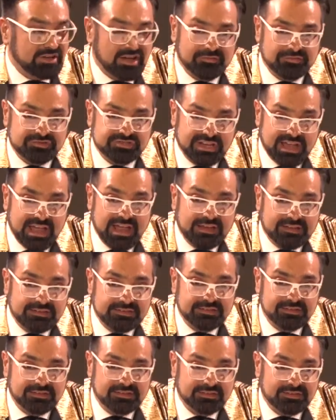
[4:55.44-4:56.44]
I've
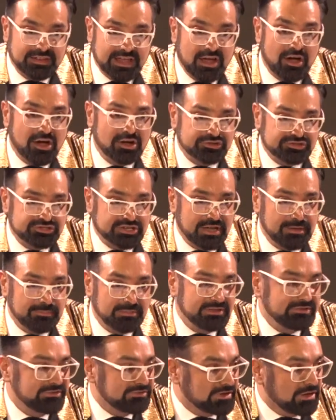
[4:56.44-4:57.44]
checked. They are
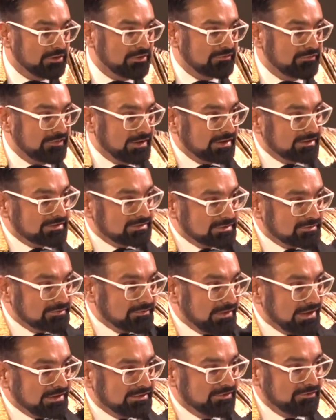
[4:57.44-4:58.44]
German, so
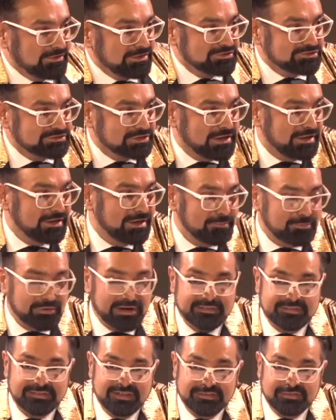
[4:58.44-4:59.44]
effectively
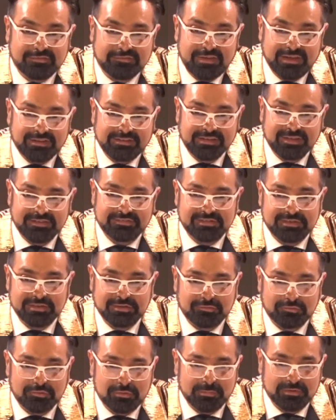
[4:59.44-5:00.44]
Brexit is affecting us in
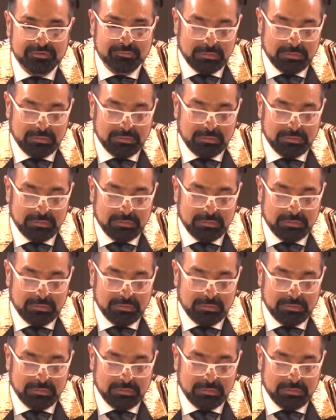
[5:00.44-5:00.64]
this room as